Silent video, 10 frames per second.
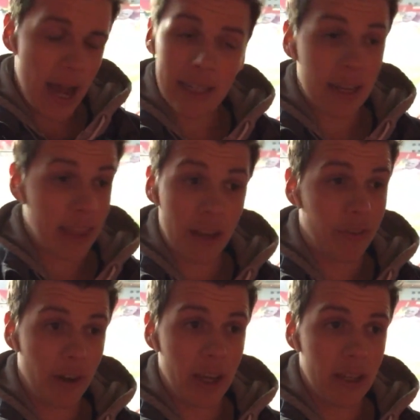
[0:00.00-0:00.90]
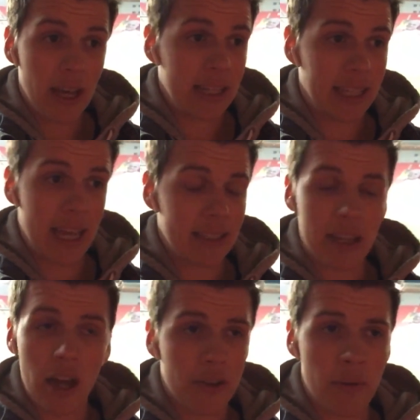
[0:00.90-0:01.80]
And then thankfully, at the end,
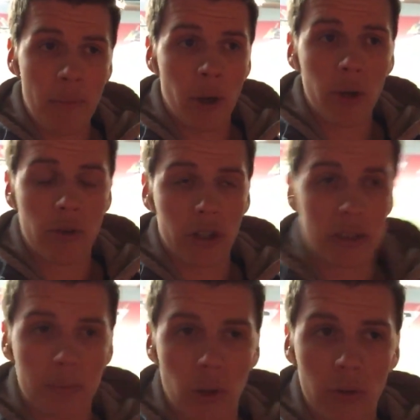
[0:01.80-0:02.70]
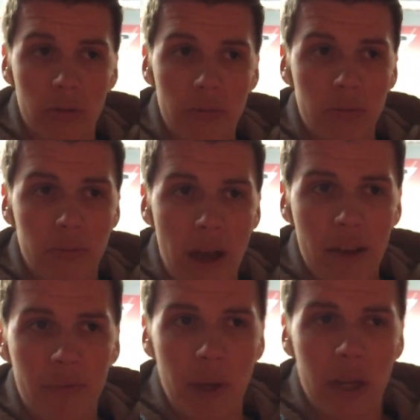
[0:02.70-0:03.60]
I can't remember who crossed the ball.
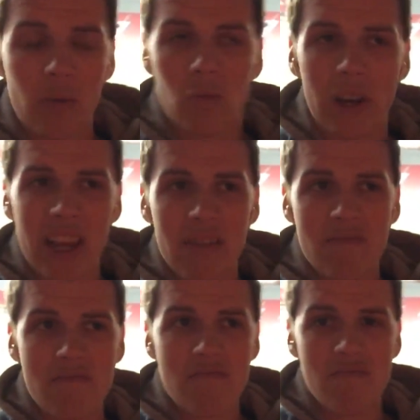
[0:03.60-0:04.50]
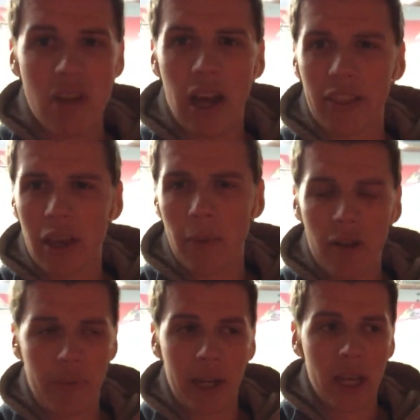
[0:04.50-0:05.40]
Might have been Willian. I think it might
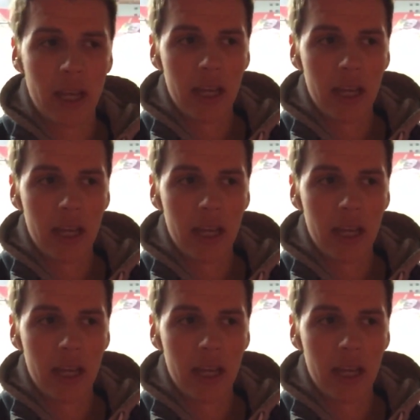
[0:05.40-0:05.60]
have been.